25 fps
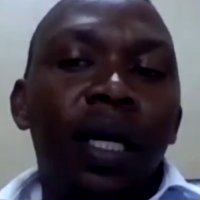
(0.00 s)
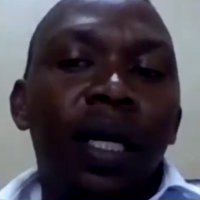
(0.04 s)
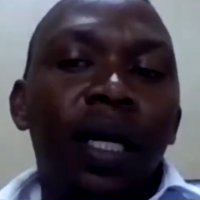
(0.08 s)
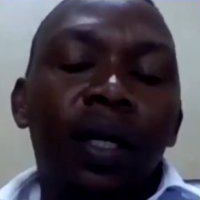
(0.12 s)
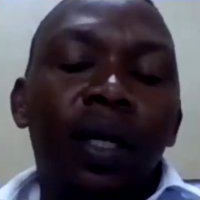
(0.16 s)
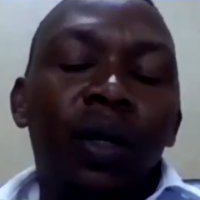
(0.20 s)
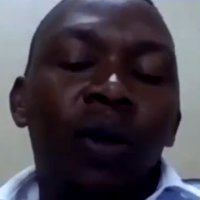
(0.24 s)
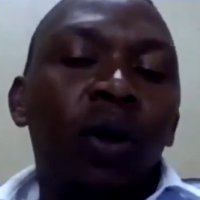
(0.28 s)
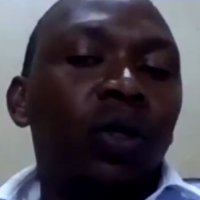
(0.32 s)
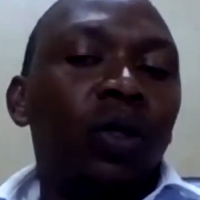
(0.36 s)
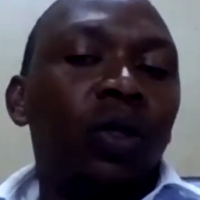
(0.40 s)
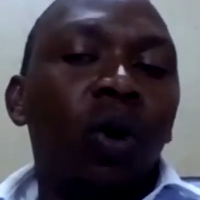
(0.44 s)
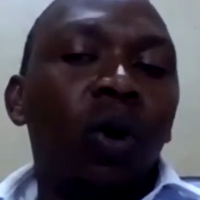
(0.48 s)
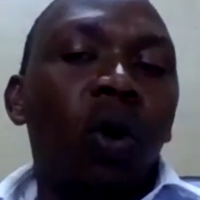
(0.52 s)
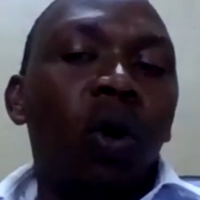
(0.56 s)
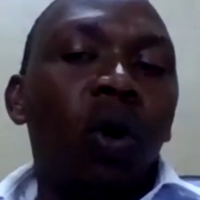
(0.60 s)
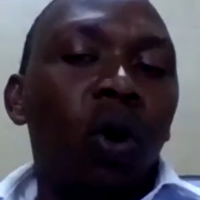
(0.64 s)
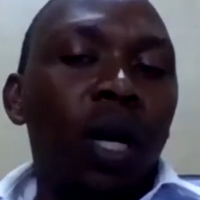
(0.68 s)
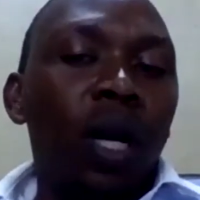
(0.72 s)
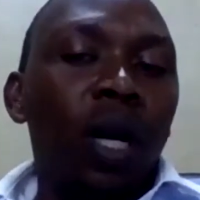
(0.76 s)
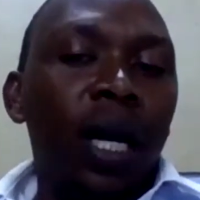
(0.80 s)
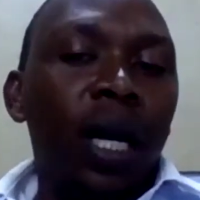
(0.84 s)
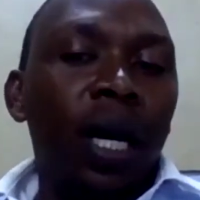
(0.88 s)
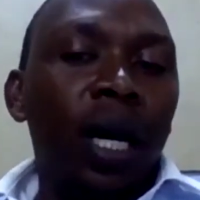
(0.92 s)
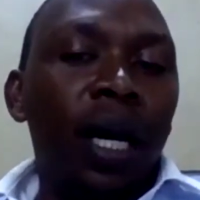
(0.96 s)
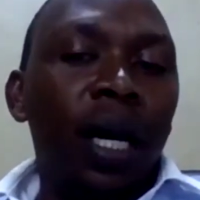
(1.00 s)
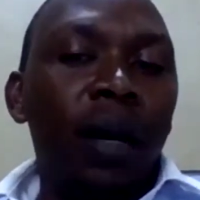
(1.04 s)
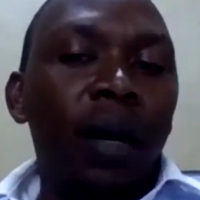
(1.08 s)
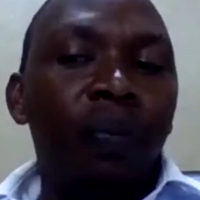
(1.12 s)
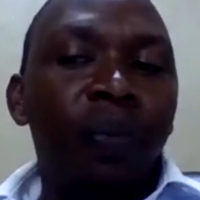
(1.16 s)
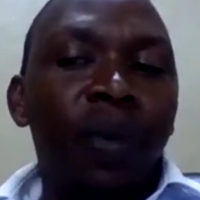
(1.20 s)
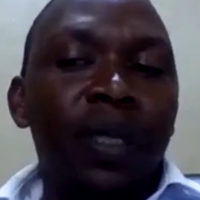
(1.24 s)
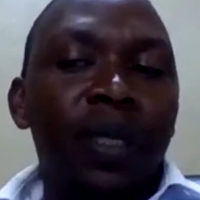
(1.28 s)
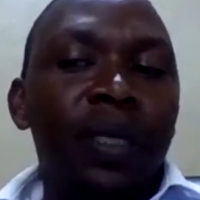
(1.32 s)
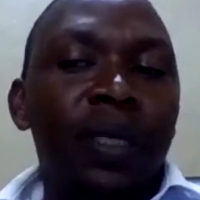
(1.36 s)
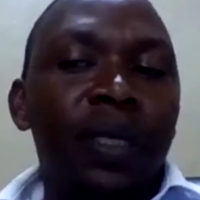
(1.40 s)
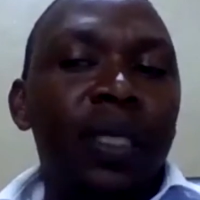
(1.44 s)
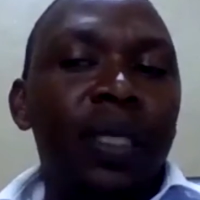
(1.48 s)
not all
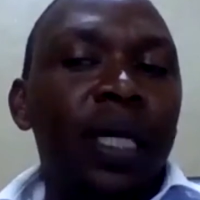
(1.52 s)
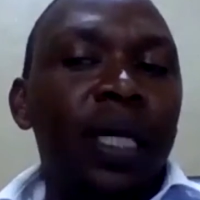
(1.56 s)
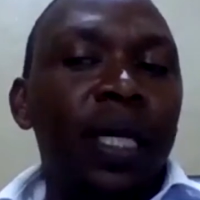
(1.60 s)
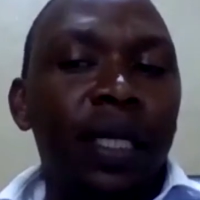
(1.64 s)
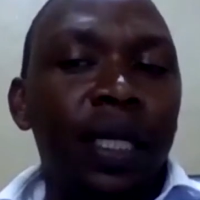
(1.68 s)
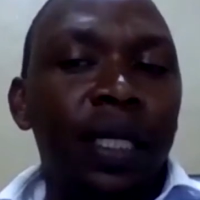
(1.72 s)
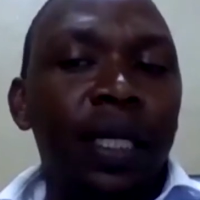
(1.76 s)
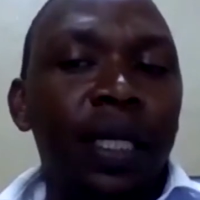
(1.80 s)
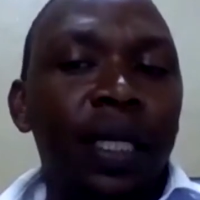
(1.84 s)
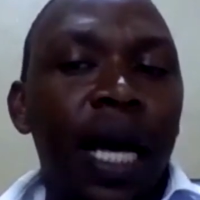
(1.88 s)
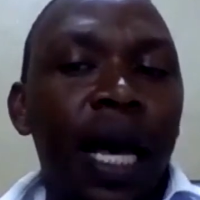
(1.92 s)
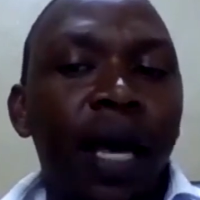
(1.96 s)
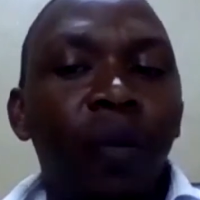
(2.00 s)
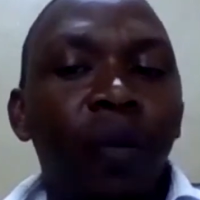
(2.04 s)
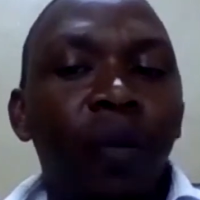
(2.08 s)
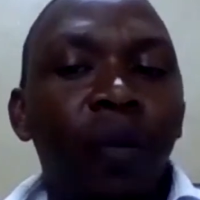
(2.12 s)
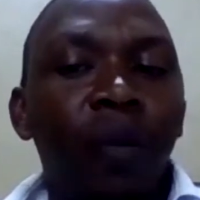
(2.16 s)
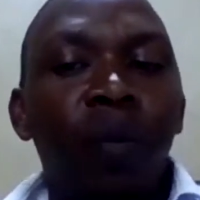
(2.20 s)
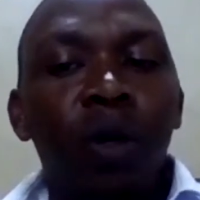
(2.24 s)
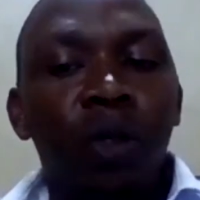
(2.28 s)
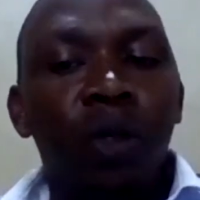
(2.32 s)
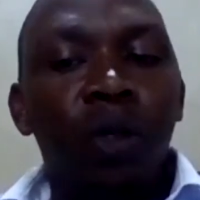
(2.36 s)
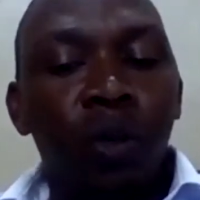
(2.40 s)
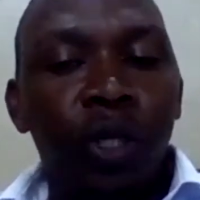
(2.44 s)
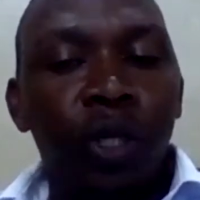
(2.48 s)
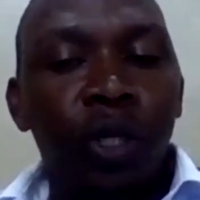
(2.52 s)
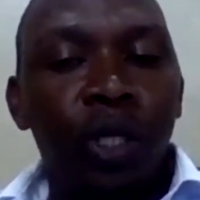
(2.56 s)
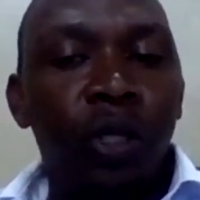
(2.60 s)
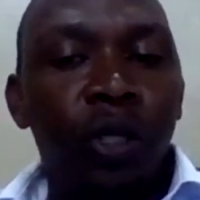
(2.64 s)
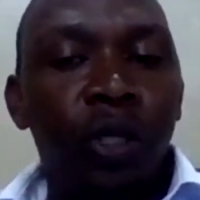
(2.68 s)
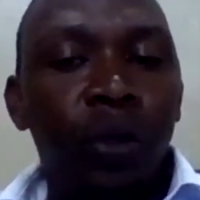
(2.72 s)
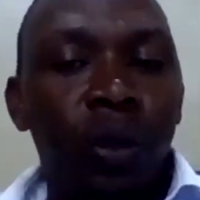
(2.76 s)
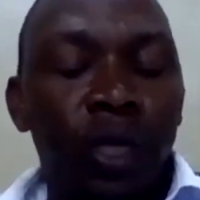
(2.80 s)
businesses are able to issue